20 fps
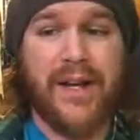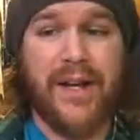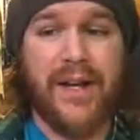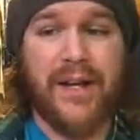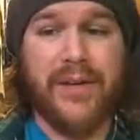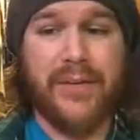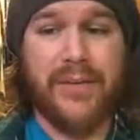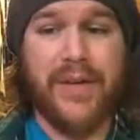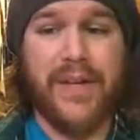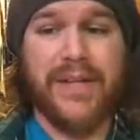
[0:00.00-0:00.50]

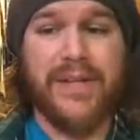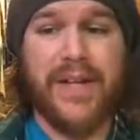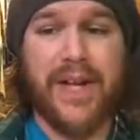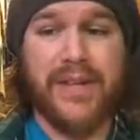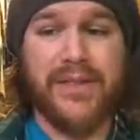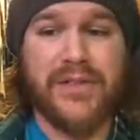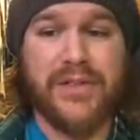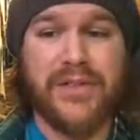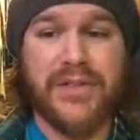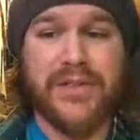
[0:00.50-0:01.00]
and we get to
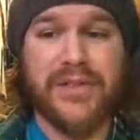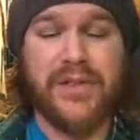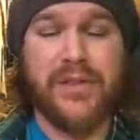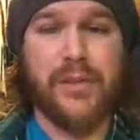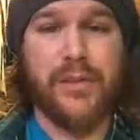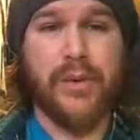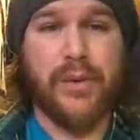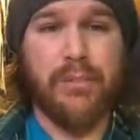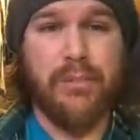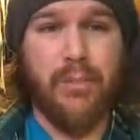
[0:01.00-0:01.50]
actually see a
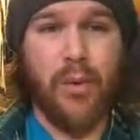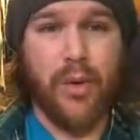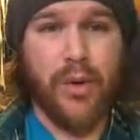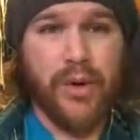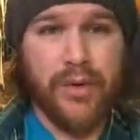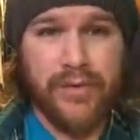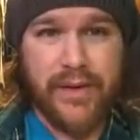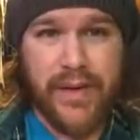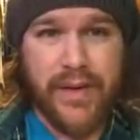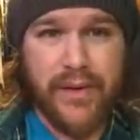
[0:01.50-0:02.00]
little bit
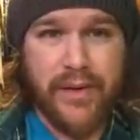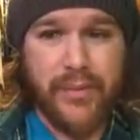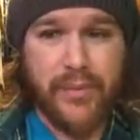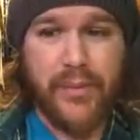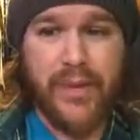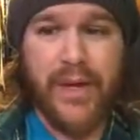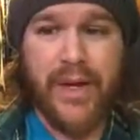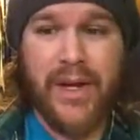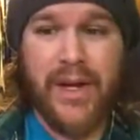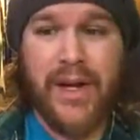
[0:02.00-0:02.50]
more of
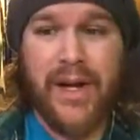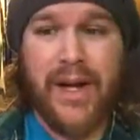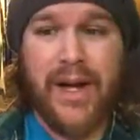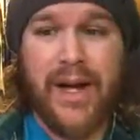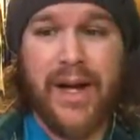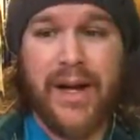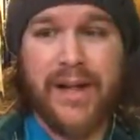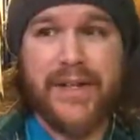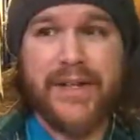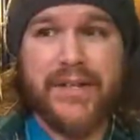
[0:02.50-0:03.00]
him
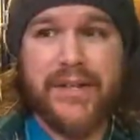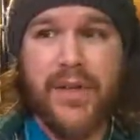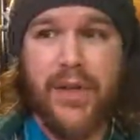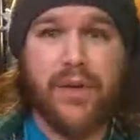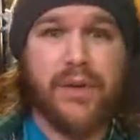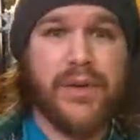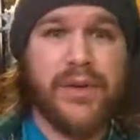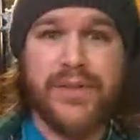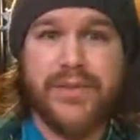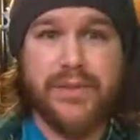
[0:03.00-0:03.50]
on his
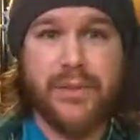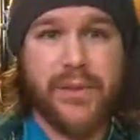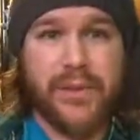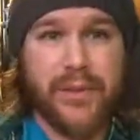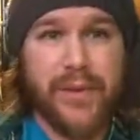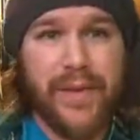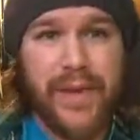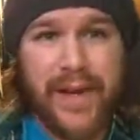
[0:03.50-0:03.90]
own, because when we